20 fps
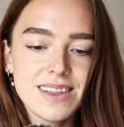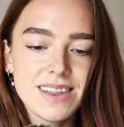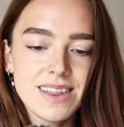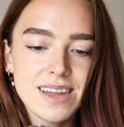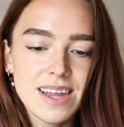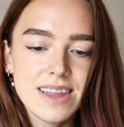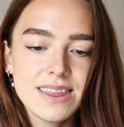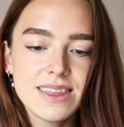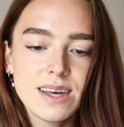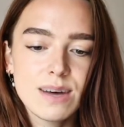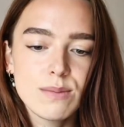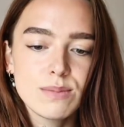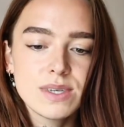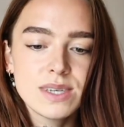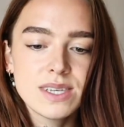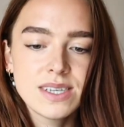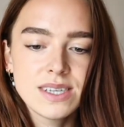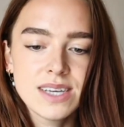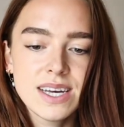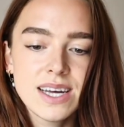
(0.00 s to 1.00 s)
let them
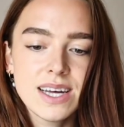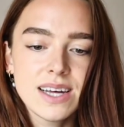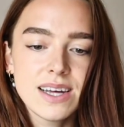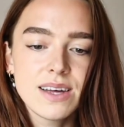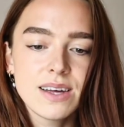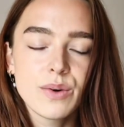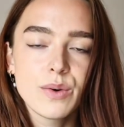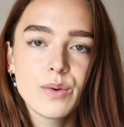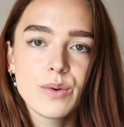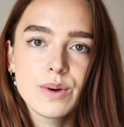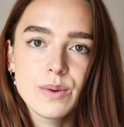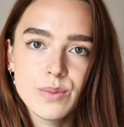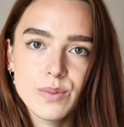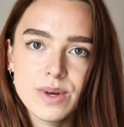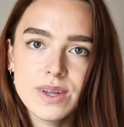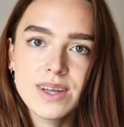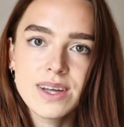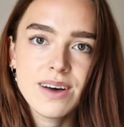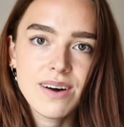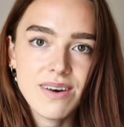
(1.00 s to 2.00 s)
see who we
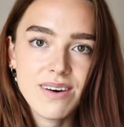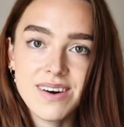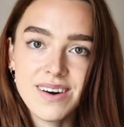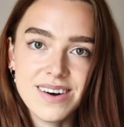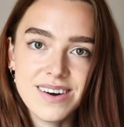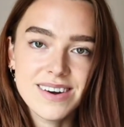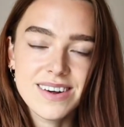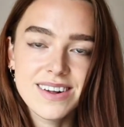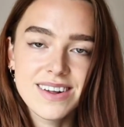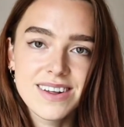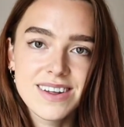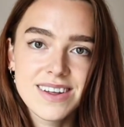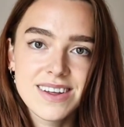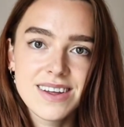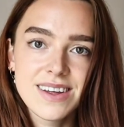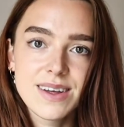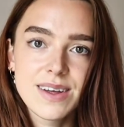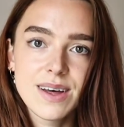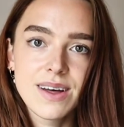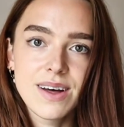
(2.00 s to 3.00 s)
really are,
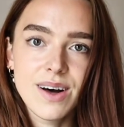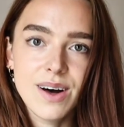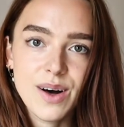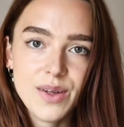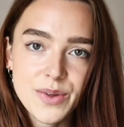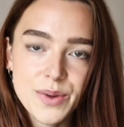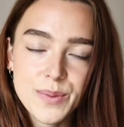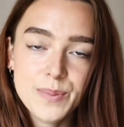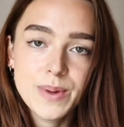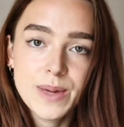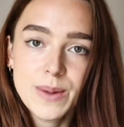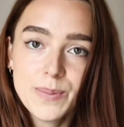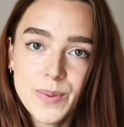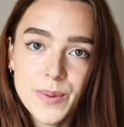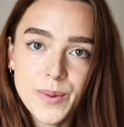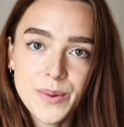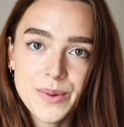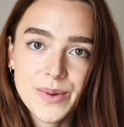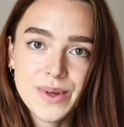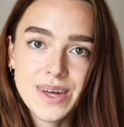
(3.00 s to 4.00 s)
other
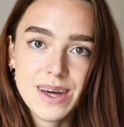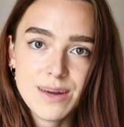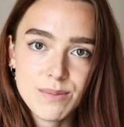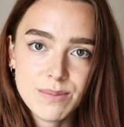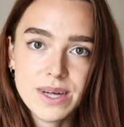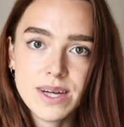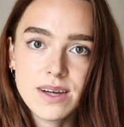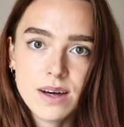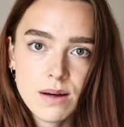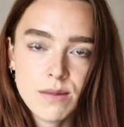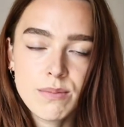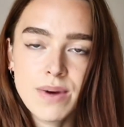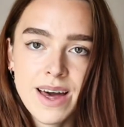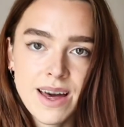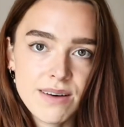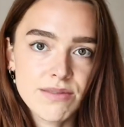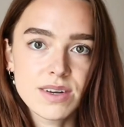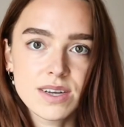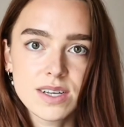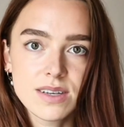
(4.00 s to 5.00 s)
people can become
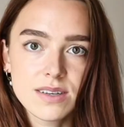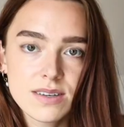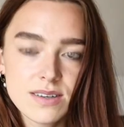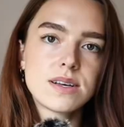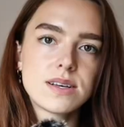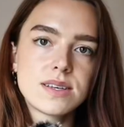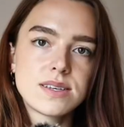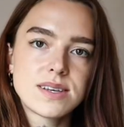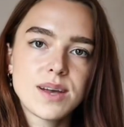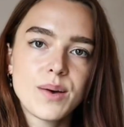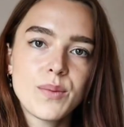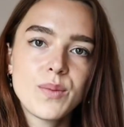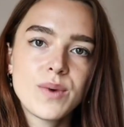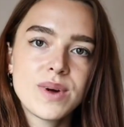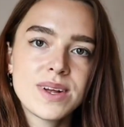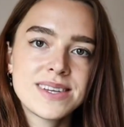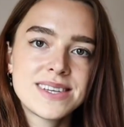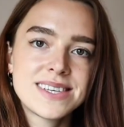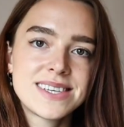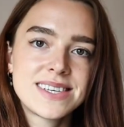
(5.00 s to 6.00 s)
heaven.
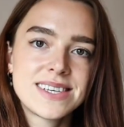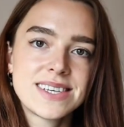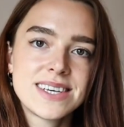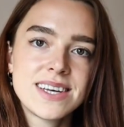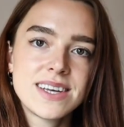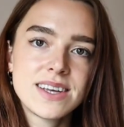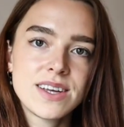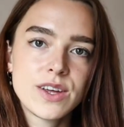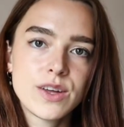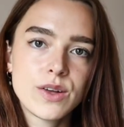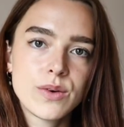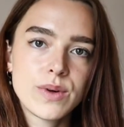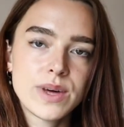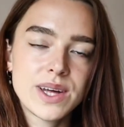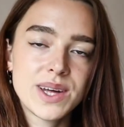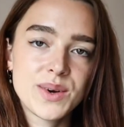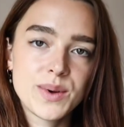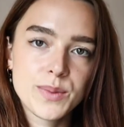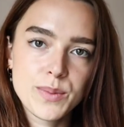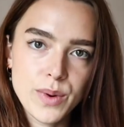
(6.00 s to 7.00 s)
Someone seeing you
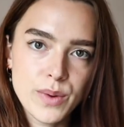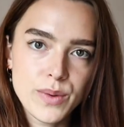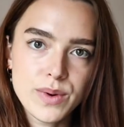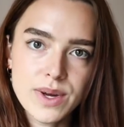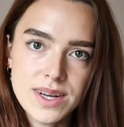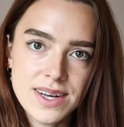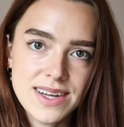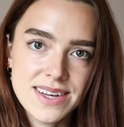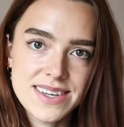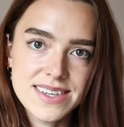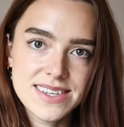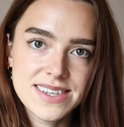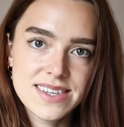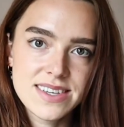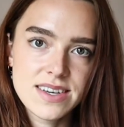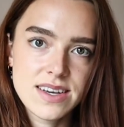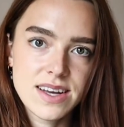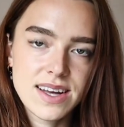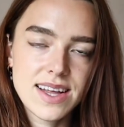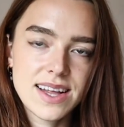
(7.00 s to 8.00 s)
in your
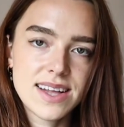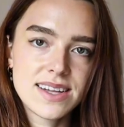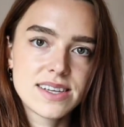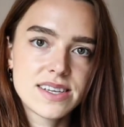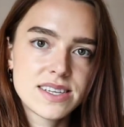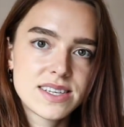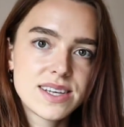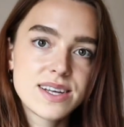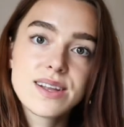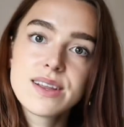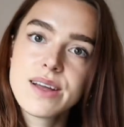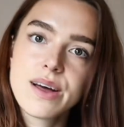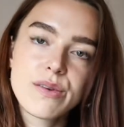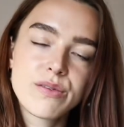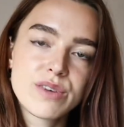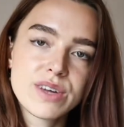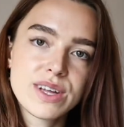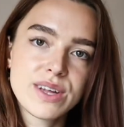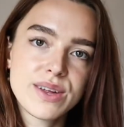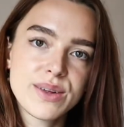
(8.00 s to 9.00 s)
brokenness and still
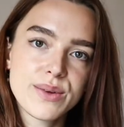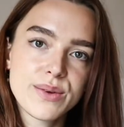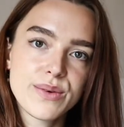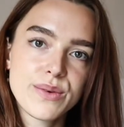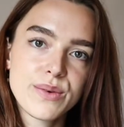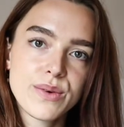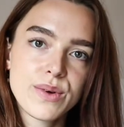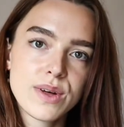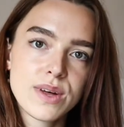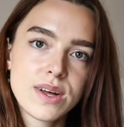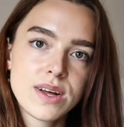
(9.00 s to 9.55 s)
loving you,